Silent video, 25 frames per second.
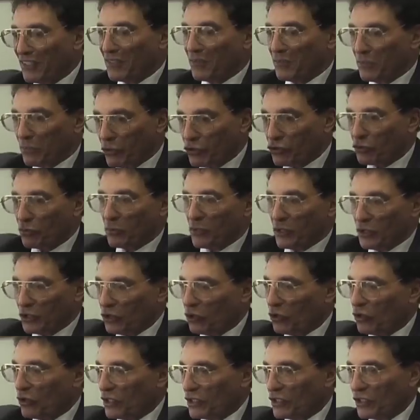pushed me
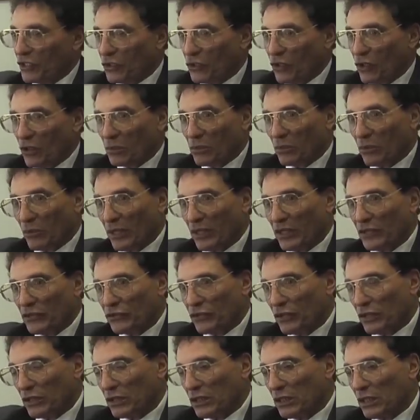along in the
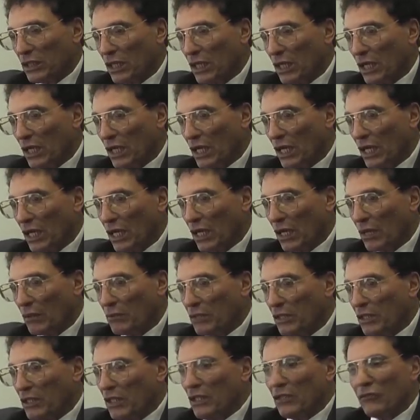corporation.
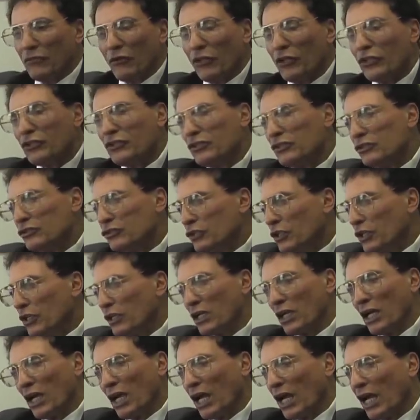Very sincere
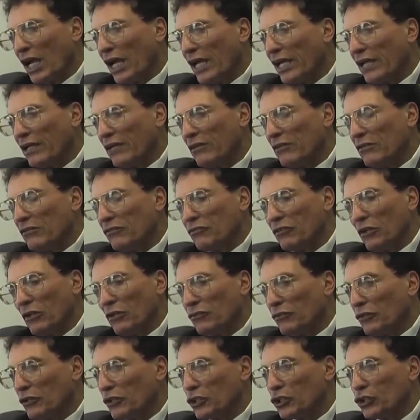guy, felt
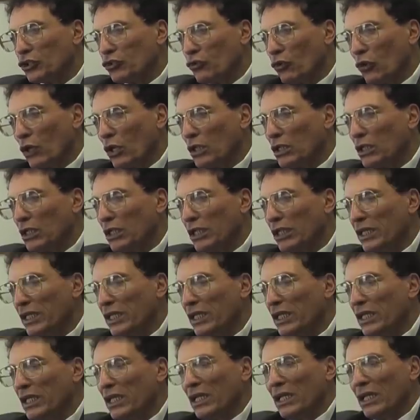very strongly,
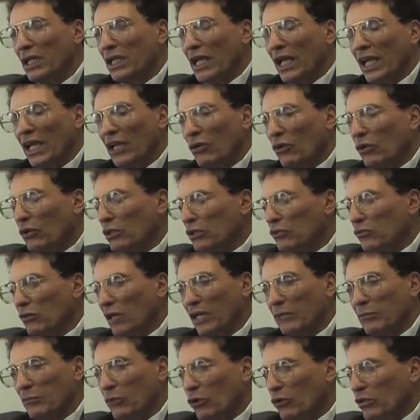had all the
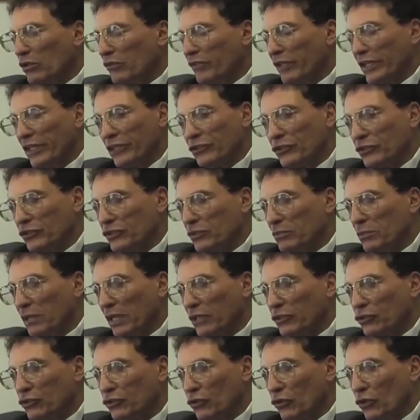right motivations
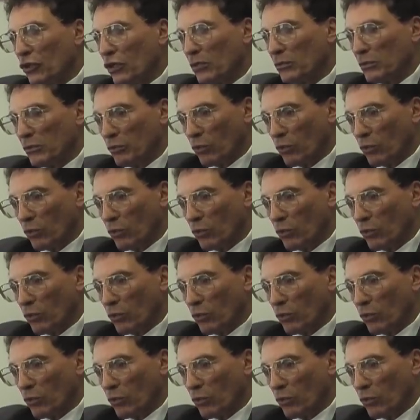about Shoreham, but